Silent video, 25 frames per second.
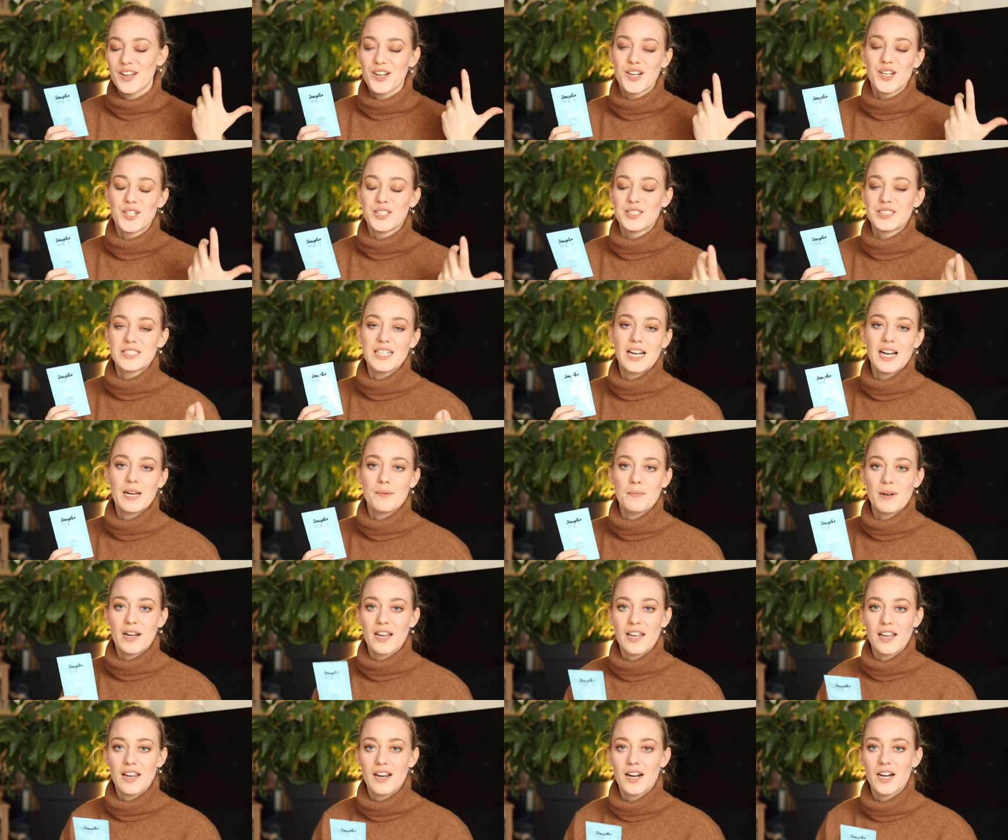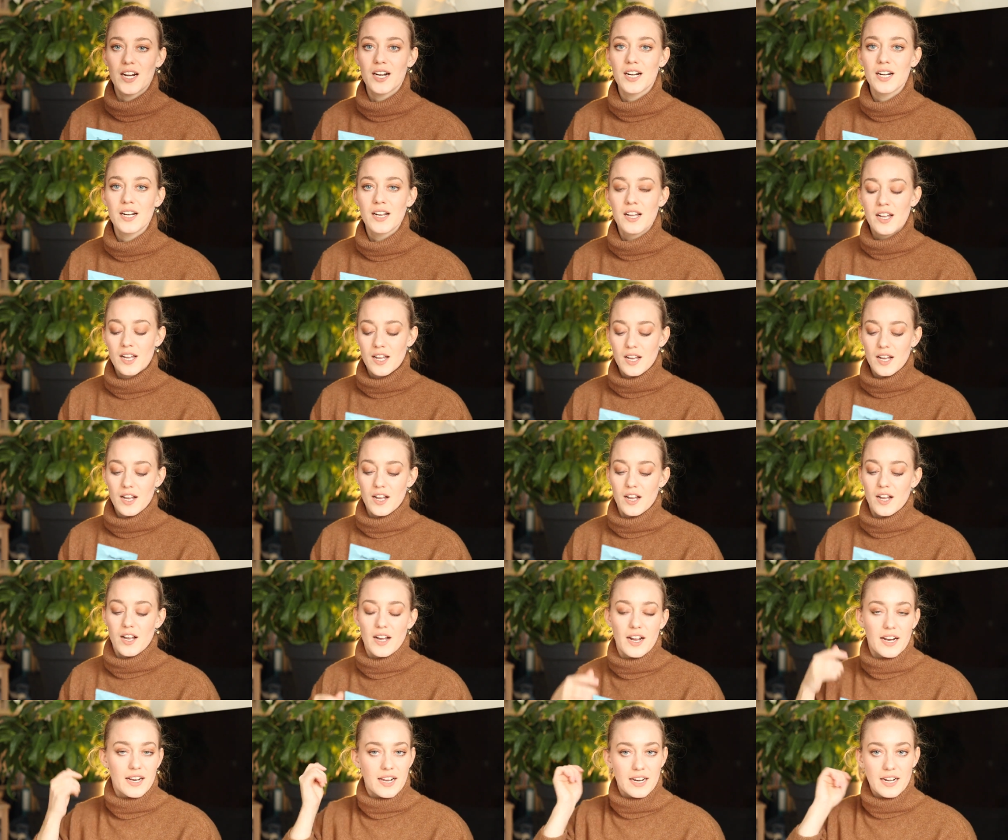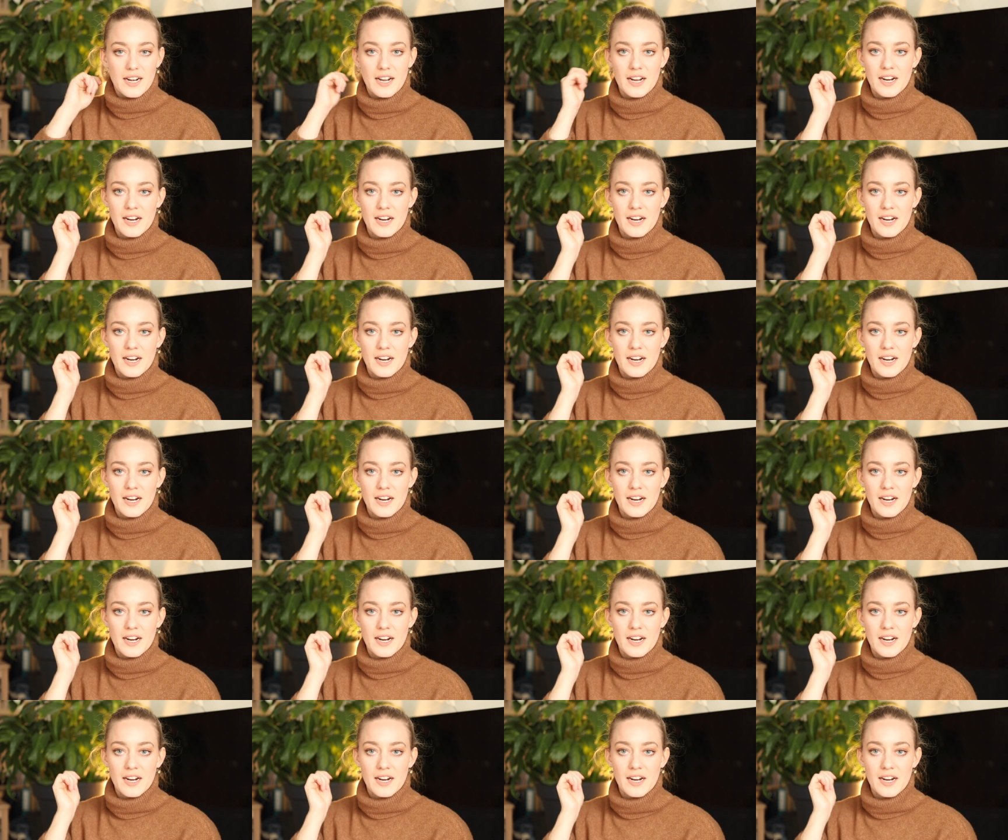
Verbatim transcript: uh, dye my hair. Uh, I get